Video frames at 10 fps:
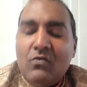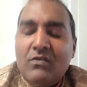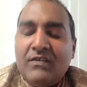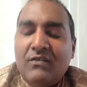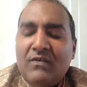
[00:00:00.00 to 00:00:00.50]

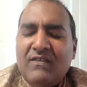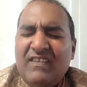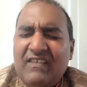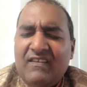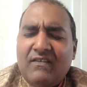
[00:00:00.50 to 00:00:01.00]
She was
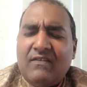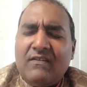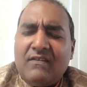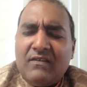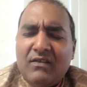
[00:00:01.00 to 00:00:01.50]
the
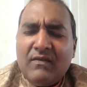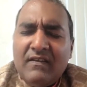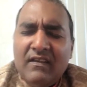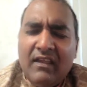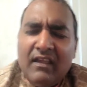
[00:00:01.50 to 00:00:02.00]
she was
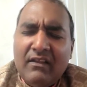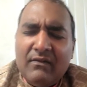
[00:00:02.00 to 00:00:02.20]
the, uh,